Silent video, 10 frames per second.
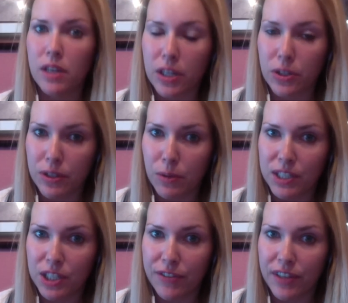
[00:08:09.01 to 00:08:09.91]
including the
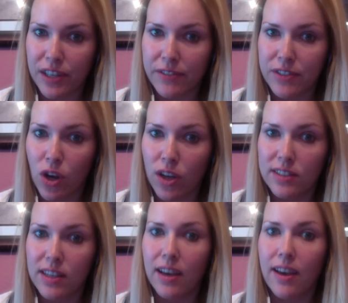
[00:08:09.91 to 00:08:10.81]
1 serving of
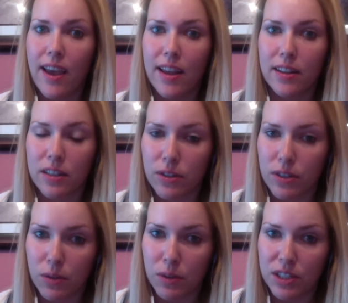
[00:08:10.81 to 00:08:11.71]
salsa, and then
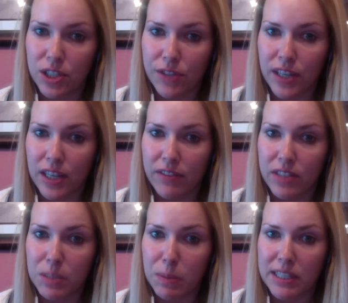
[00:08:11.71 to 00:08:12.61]
including the 1 serving of
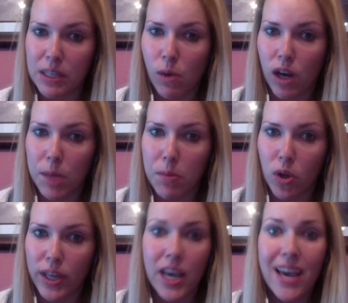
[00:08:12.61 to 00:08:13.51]
spicy
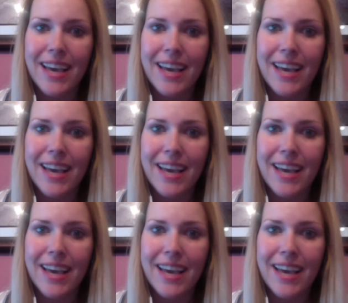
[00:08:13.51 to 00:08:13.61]
guacamole,